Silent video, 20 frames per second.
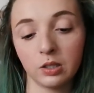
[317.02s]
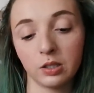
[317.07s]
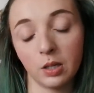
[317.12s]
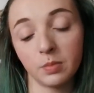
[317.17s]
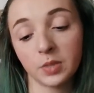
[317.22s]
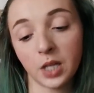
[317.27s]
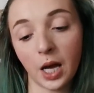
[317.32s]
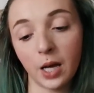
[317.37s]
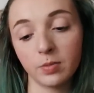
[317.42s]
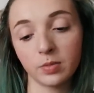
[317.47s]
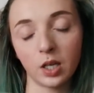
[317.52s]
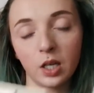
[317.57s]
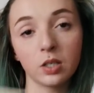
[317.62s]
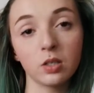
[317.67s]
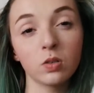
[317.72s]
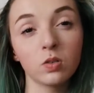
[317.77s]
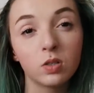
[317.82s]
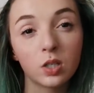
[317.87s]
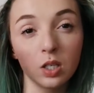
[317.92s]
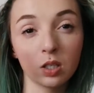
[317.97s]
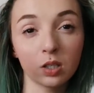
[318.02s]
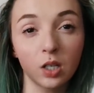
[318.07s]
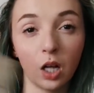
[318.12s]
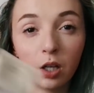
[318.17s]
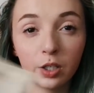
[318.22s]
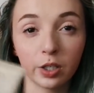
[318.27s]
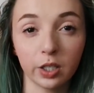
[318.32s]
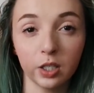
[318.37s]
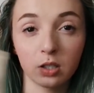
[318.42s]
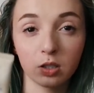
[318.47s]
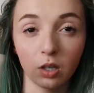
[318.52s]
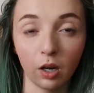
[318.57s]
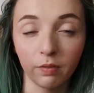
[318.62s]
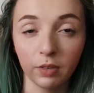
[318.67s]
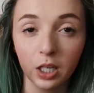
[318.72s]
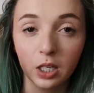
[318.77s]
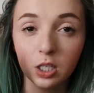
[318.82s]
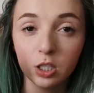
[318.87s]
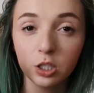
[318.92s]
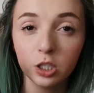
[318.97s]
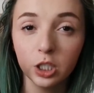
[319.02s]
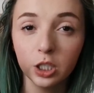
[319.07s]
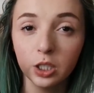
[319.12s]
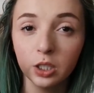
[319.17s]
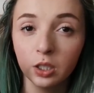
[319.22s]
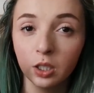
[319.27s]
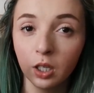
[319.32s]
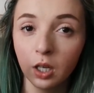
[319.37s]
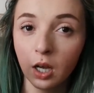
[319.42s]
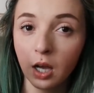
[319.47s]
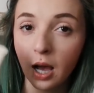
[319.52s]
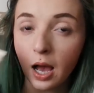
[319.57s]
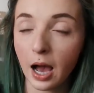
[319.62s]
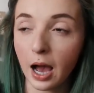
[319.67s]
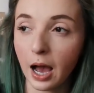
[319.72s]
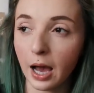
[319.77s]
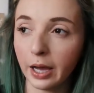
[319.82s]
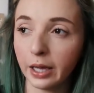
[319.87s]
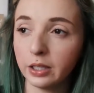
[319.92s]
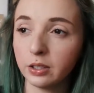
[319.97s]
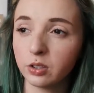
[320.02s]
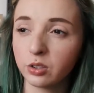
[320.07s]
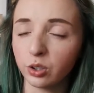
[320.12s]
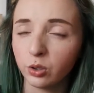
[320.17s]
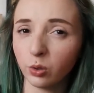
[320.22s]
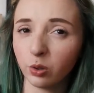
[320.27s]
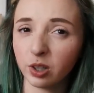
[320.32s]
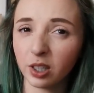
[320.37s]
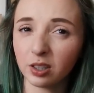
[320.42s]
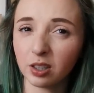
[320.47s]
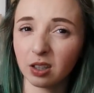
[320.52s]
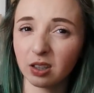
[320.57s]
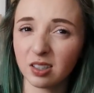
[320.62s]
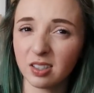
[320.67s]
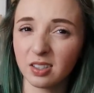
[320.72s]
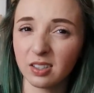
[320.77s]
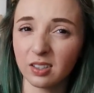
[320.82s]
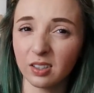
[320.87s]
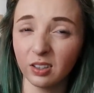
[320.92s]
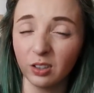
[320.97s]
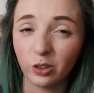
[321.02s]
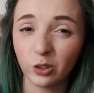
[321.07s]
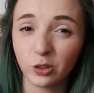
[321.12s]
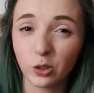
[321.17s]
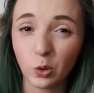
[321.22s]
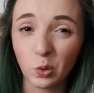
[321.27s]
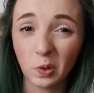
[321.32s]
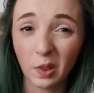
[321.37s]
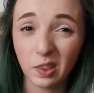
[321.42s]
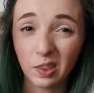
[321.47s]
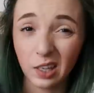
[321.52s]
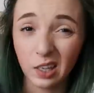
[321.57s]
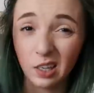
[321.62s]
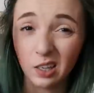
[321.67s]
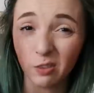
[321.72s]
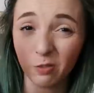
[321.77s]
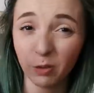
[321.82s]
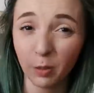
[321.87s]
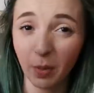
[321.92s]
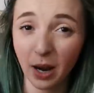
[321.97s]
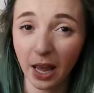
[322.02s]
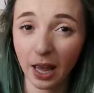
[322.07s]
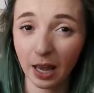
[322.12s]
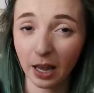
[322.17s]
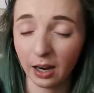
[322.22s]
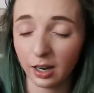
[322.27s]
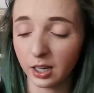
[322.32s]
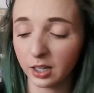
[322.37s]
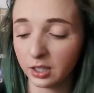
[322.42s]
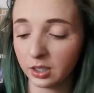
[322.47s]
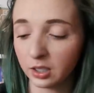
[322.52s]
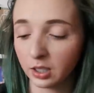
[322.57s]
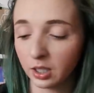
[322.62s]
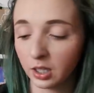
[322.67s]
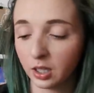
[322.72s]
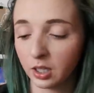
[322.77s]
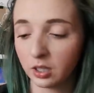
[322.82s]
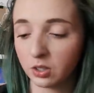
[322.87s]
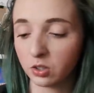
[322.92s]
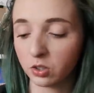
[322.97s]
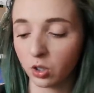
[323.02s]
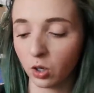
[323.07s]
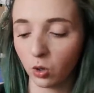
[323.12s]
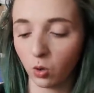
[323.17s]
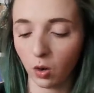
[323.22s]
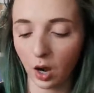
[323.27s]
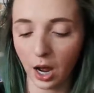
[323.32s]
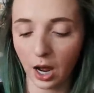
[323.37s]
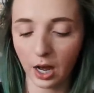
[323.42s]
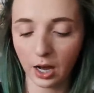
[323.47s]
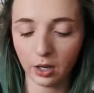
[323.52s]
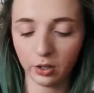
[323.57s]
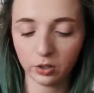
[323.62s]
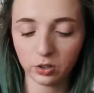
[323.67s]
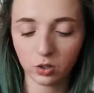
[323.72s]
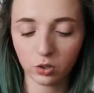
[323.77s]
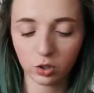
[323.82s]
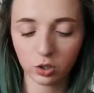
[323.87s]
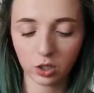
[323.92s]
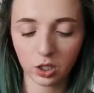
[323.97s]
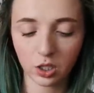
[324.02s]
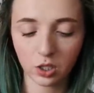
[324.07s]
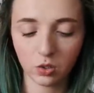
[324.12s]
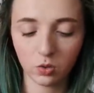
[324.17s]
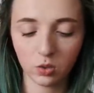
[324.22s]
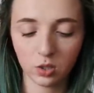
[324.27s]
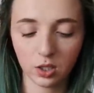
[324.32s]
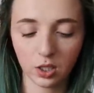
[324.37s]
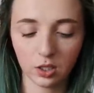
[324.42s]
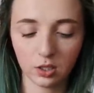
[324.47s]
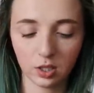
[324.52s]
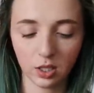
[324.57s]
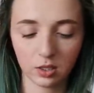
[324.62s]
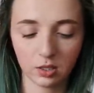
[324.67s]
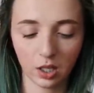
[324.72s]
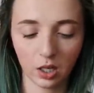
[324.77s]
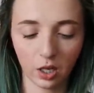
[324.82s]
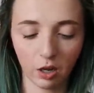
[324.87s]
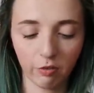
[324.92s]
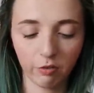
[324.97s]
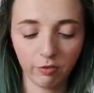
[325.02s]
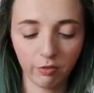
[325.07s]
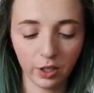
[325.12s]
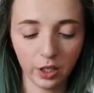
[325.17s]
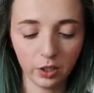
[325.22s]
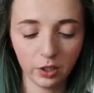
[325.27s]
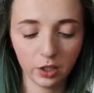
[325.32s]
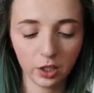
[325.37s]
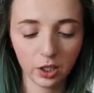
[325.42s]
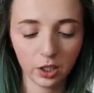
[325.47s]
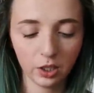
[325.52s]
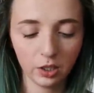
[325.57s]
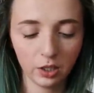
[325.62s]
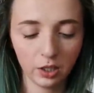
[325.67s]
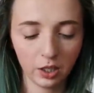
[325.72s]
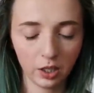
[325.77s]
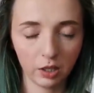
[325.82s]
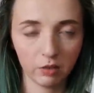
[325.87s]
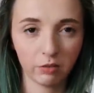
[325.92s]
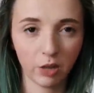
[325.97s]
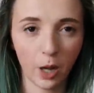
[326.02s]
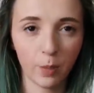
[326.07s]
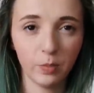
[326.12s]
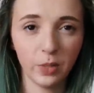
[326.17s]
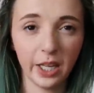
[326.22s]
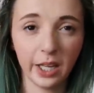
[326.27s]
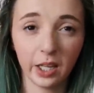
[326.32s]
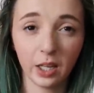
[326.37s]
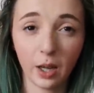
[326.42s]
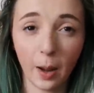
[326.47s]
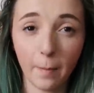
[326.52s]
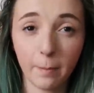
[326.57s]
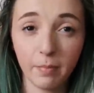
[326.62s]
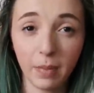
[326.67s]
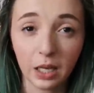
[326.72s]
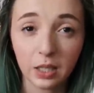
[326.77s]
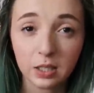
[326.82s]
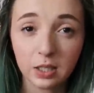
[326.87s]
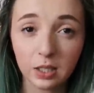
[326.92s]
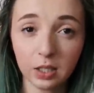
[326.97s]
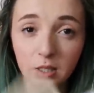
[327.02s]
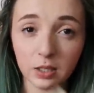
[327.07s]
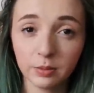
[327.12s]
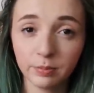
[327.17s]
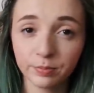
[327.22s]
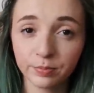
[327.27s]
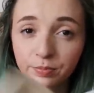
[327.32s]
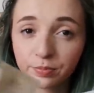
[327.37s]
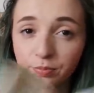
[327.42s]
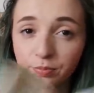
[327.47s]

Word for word: Sometimes I use this Color Conserve Conditioner. I do think that this is a little too thin for my hair, so I'll usually use this as like a filler if I'm like mixing.